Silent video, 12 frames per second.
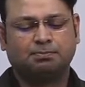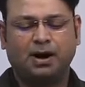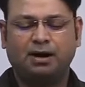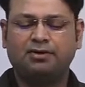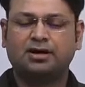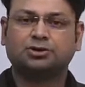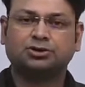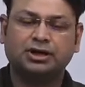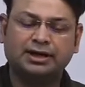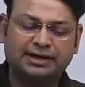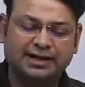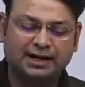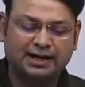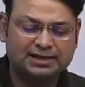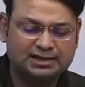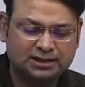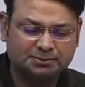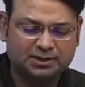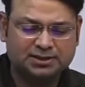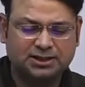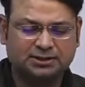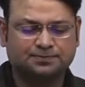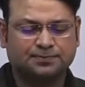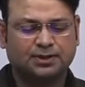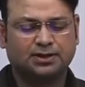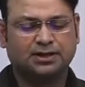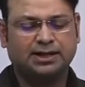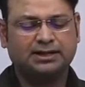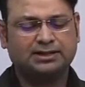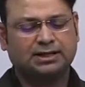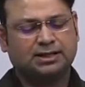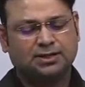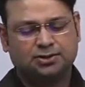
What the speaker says: power, authority and legitimacy, right?